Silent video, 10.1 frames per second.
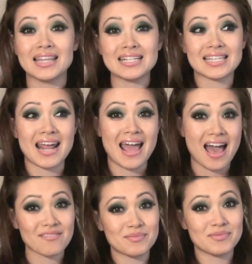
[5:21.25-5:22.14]
things that I
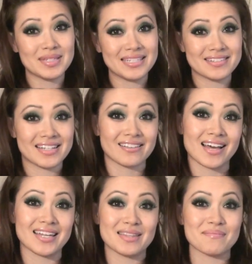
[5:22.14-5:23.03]
have been using a
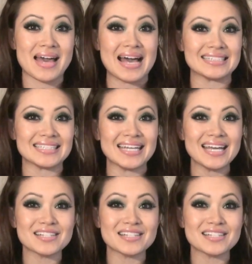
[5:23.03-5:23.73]
lot in the past.